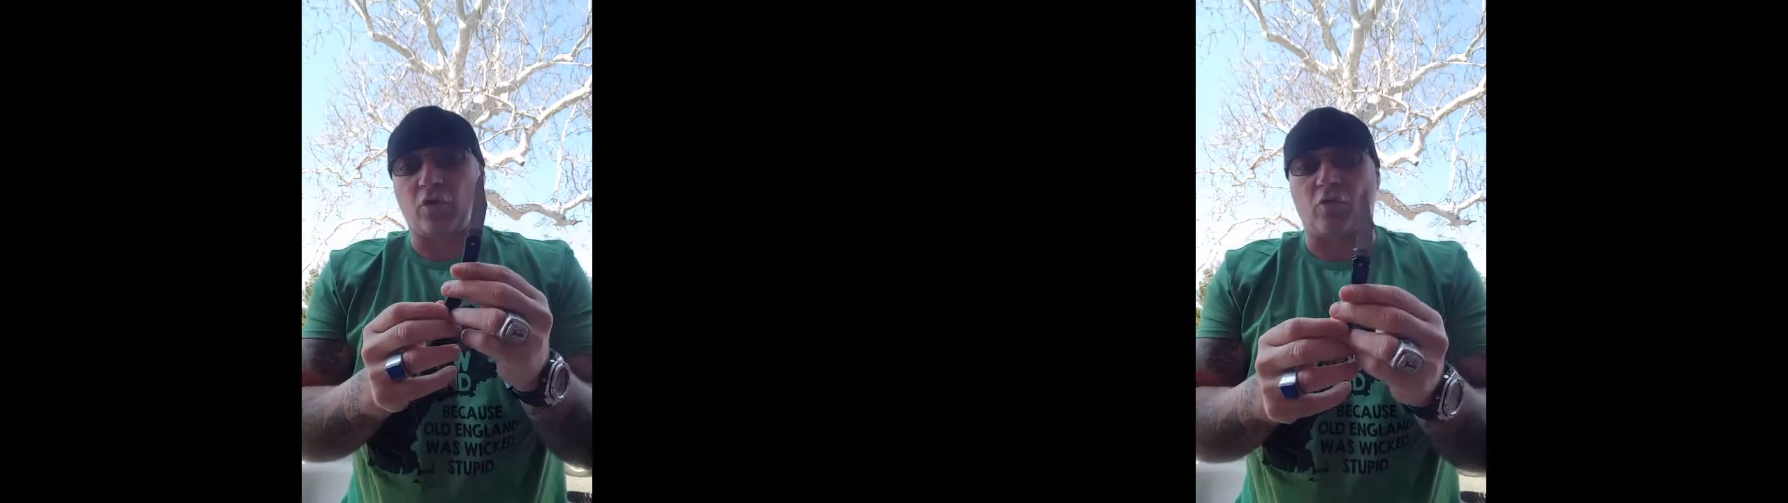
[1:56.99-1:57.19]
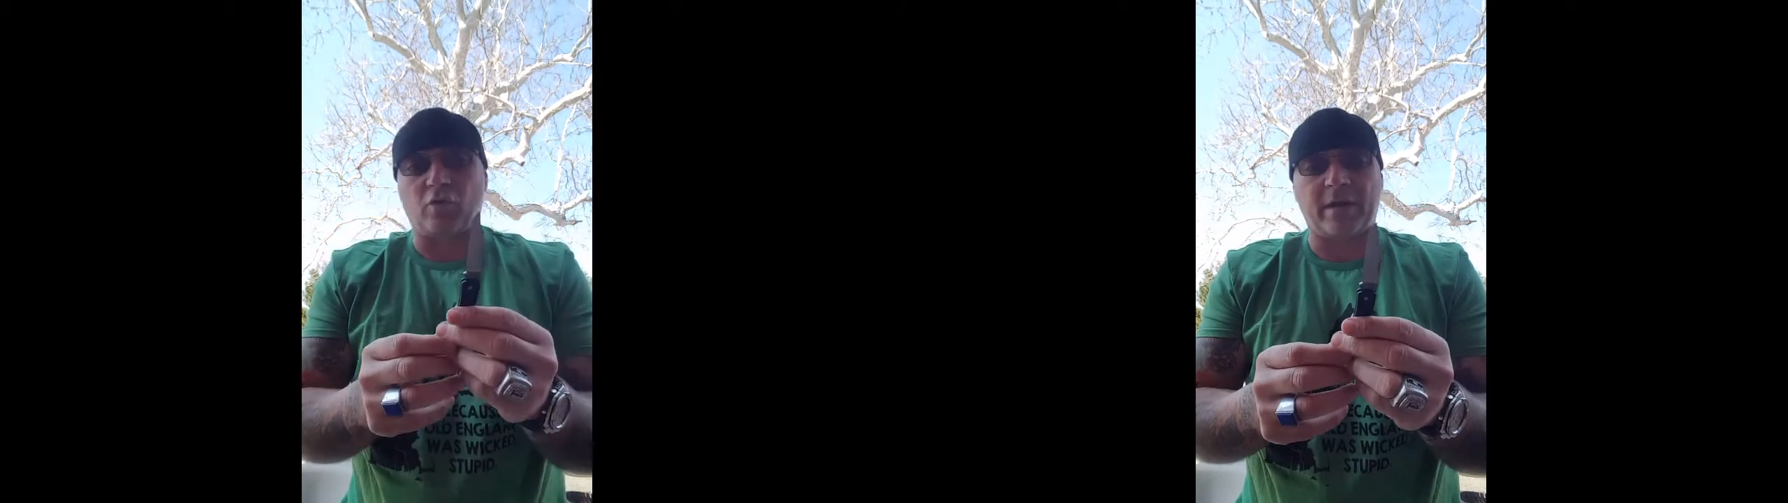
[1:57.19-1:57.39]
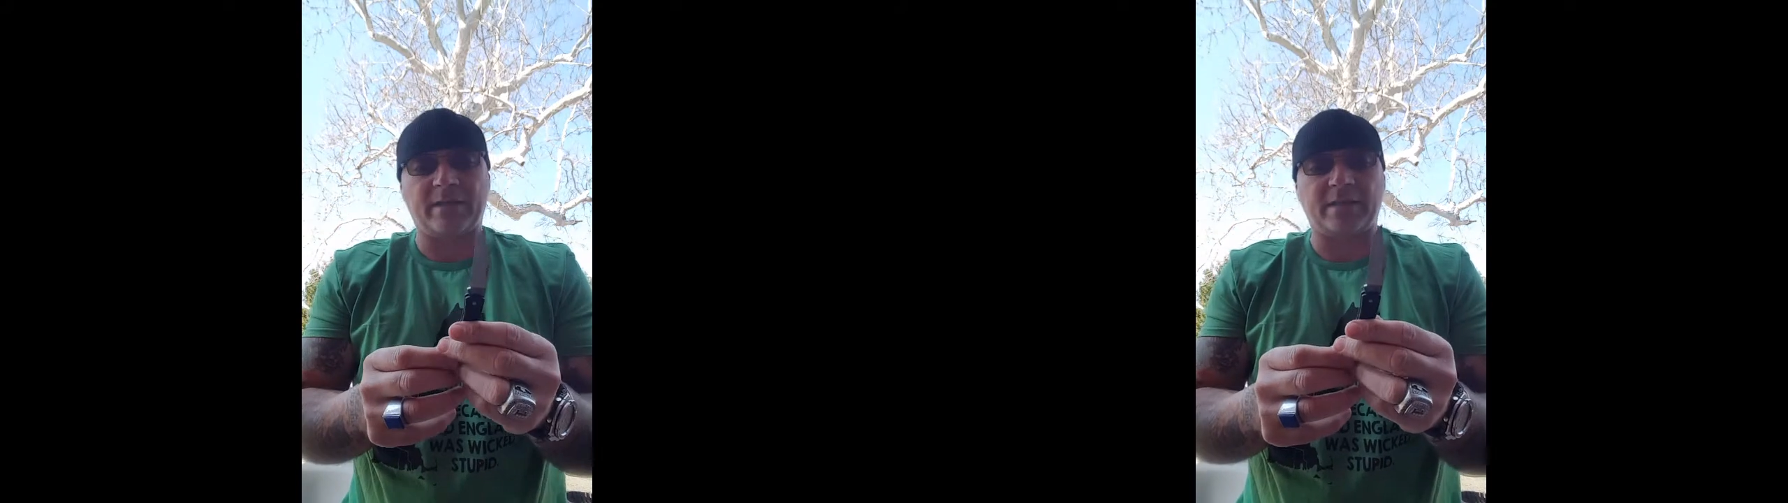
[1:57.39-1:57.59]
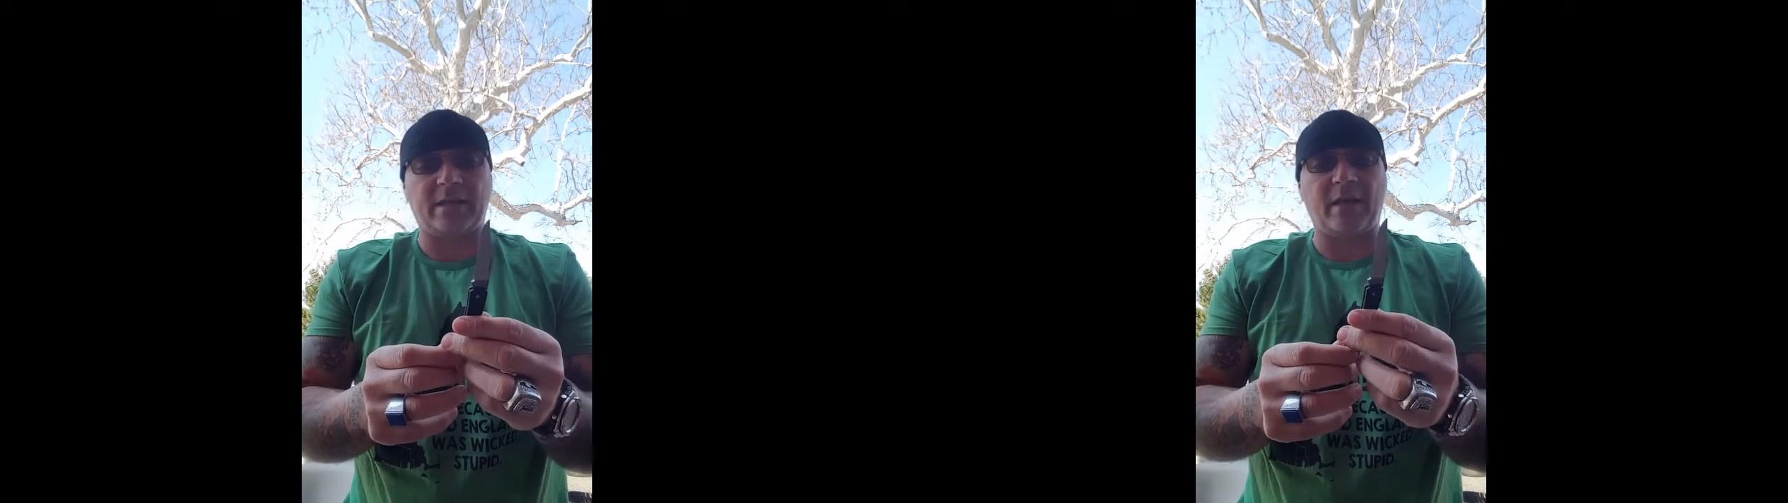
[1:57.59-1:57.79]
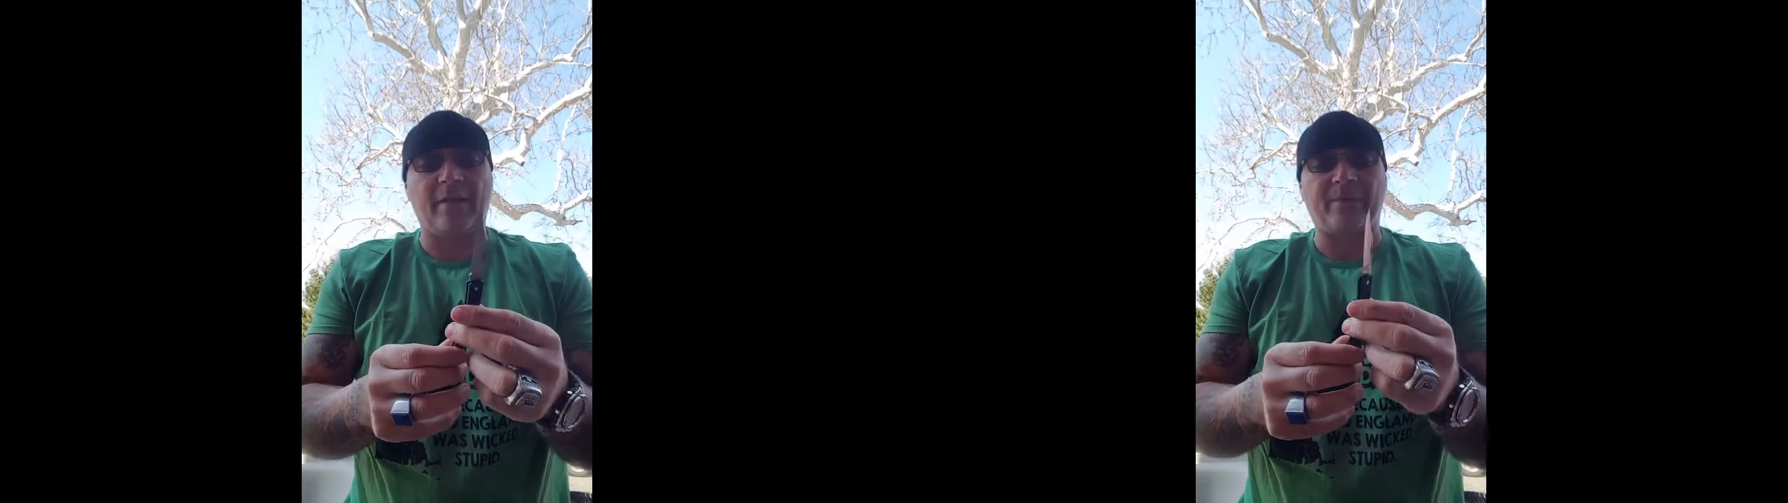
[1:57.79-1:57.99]

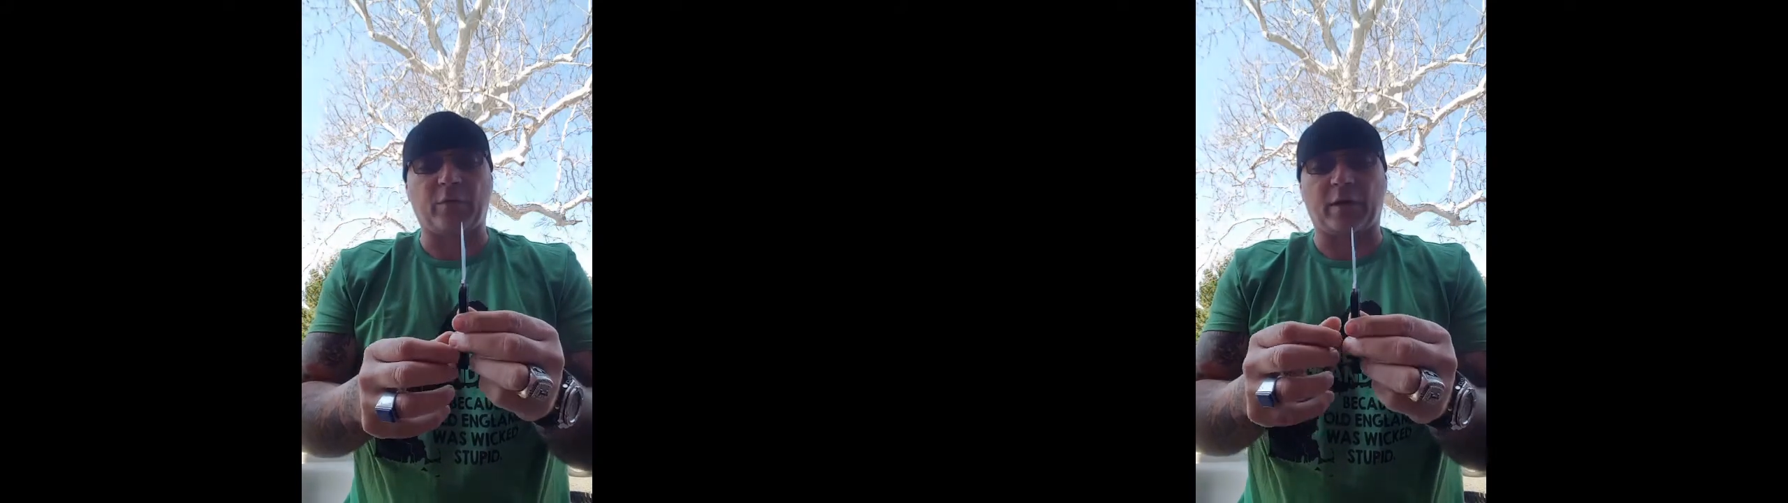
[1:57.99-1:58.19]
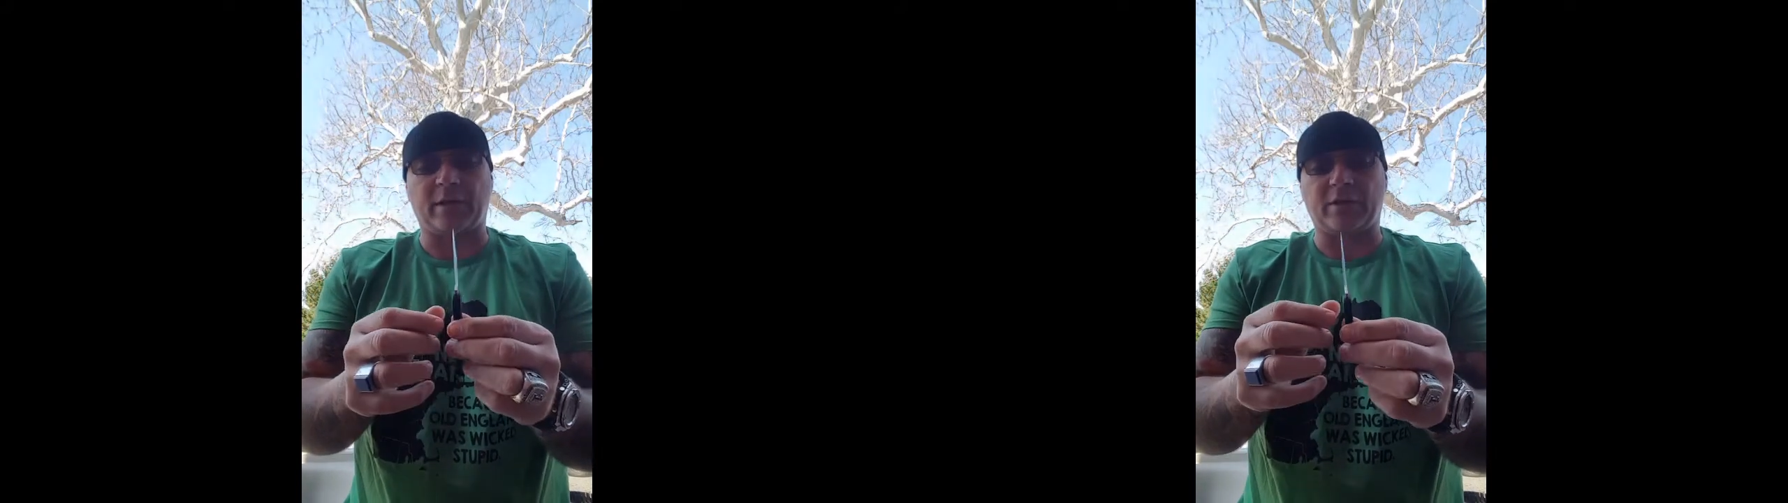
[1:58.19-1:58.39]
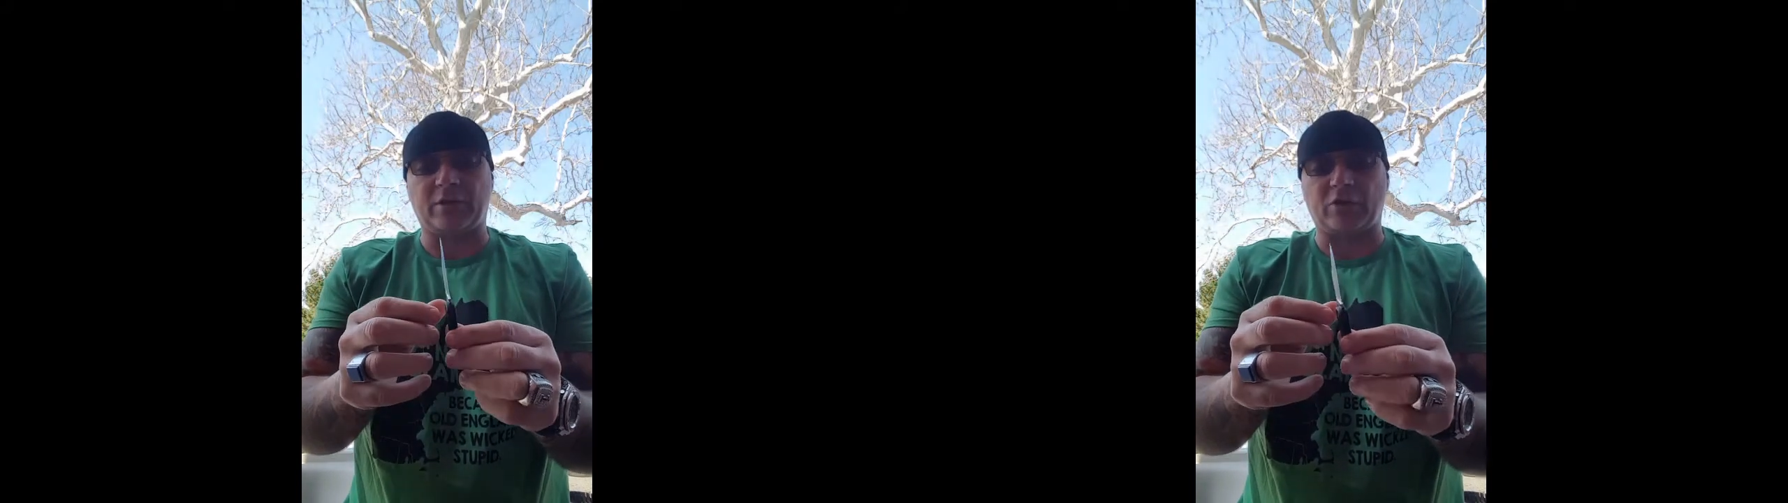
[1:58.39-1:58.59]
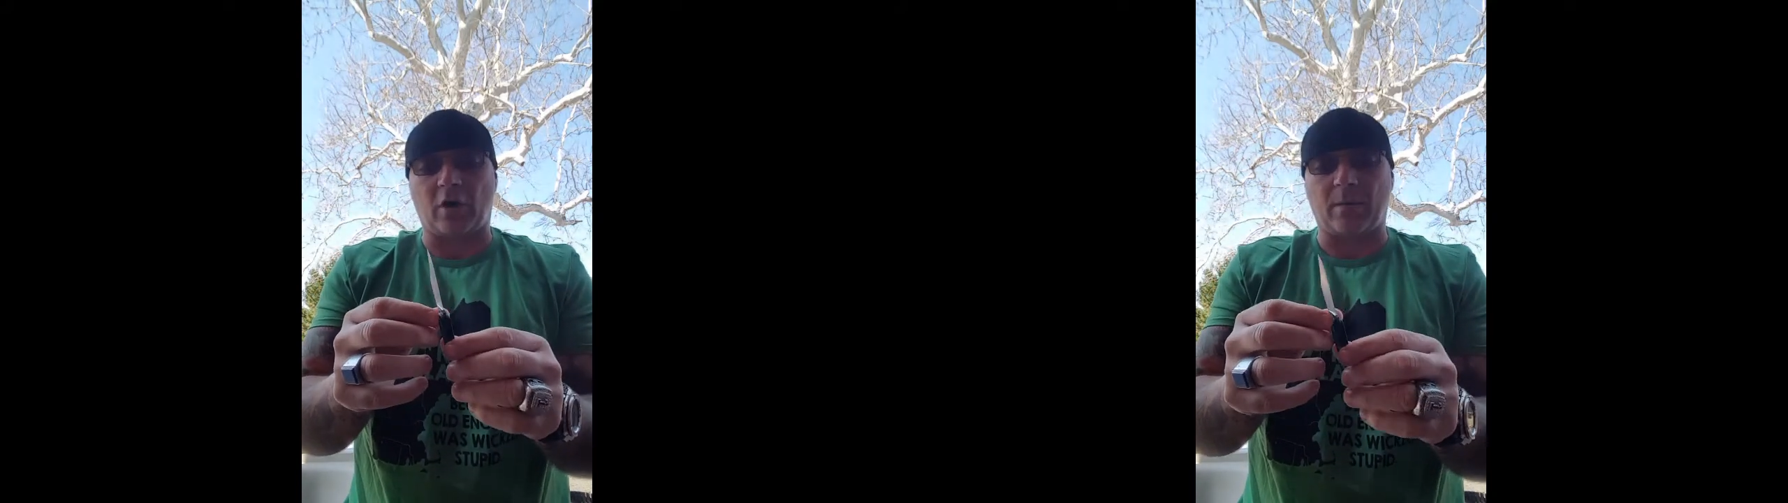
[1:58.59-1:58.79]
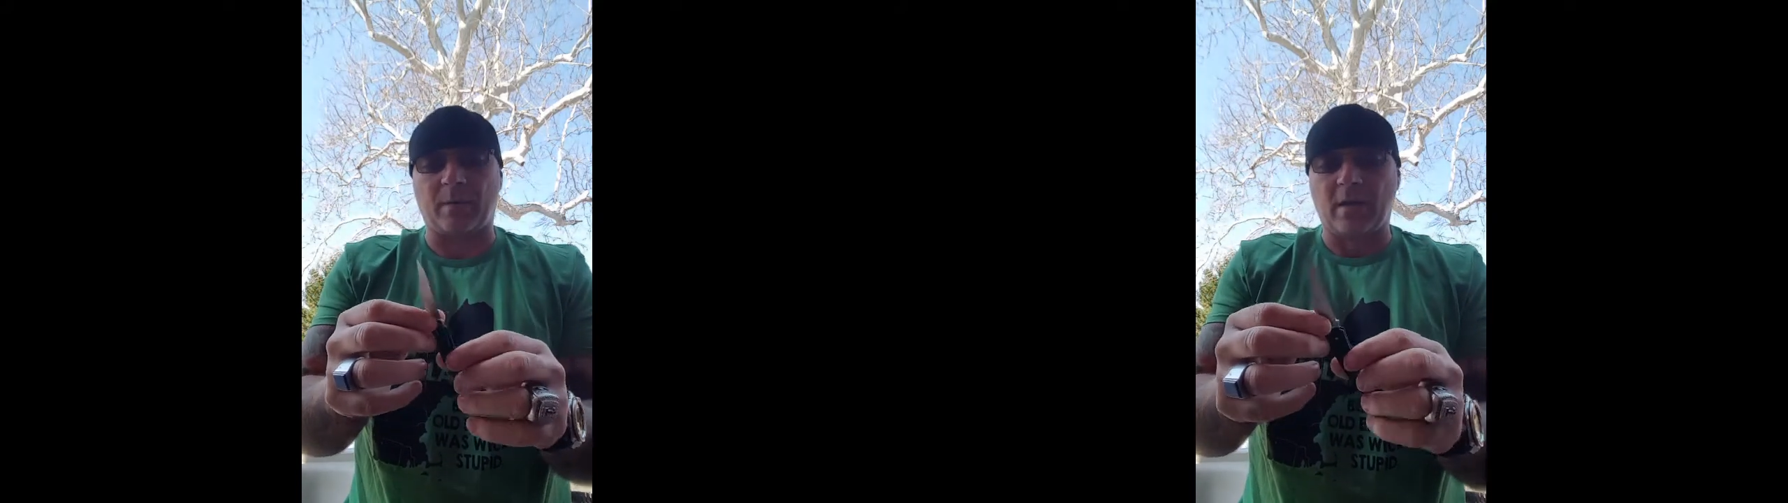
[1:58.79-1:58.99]
crazy freaking
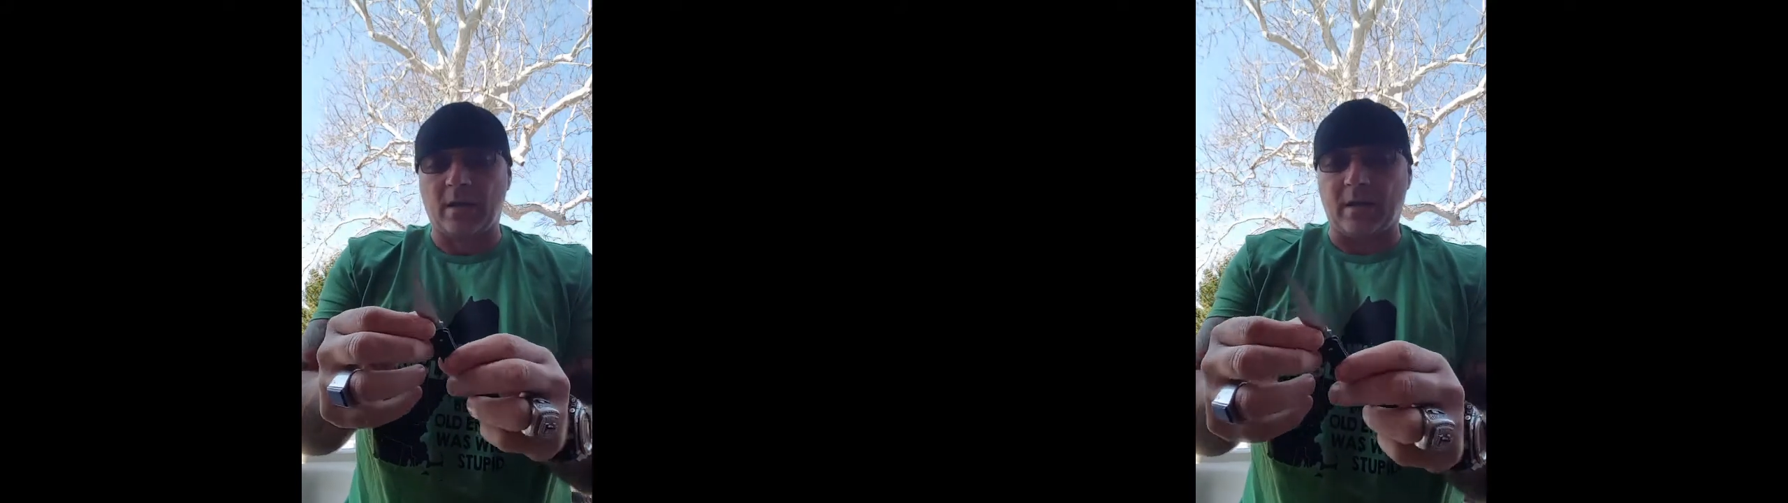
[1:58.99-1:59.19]
sharp.